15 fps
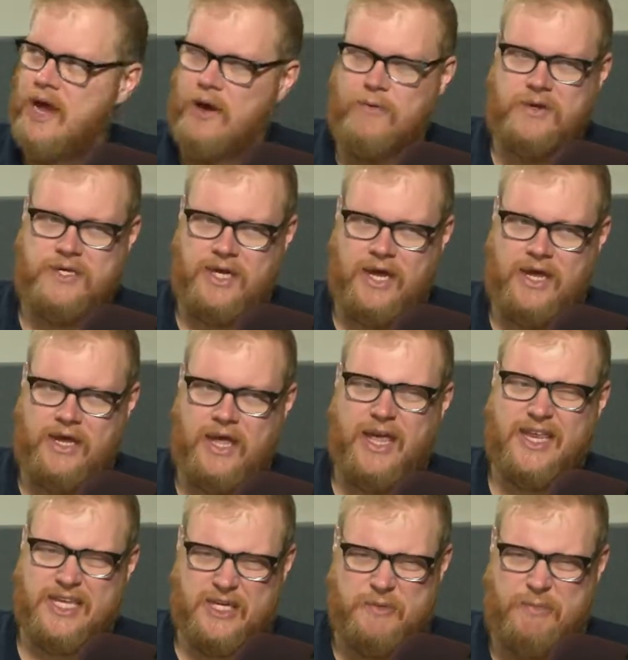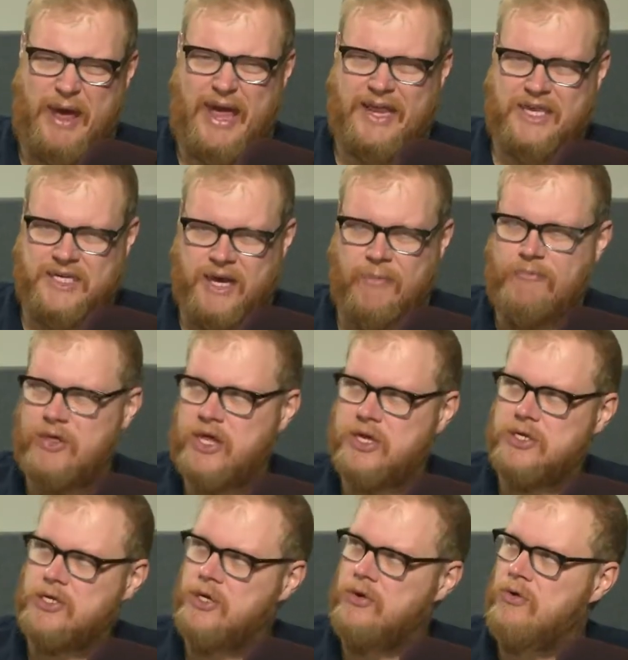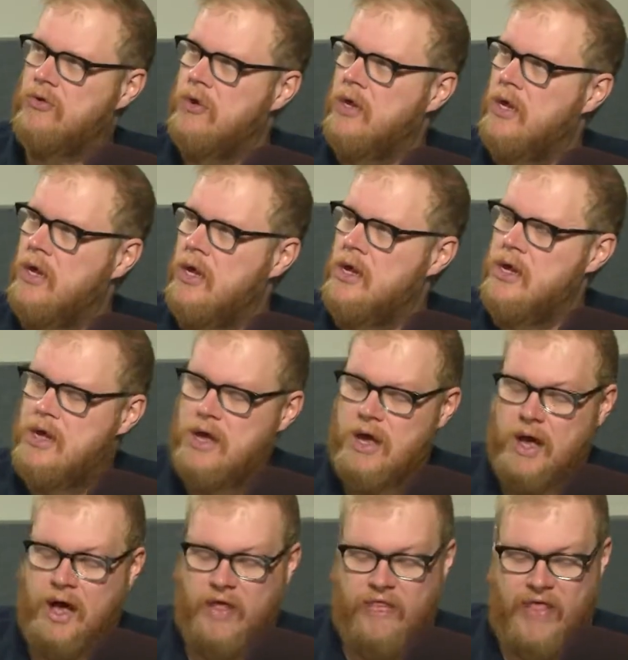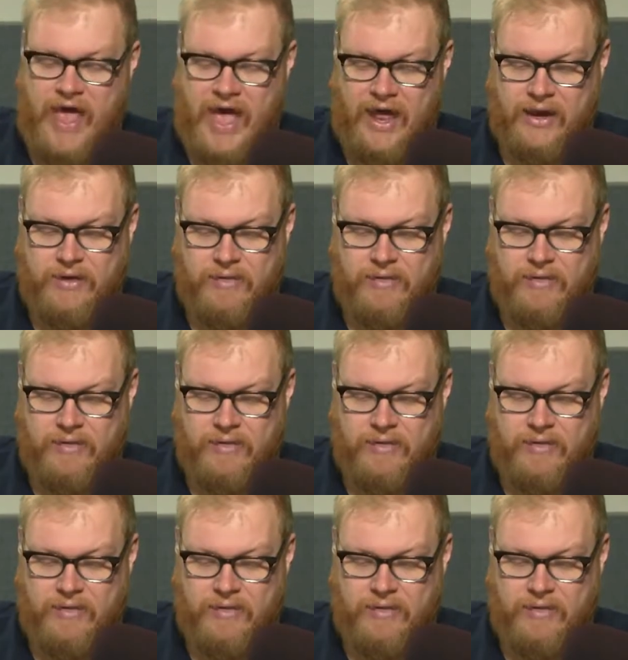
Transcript: I would say expect something soon on that.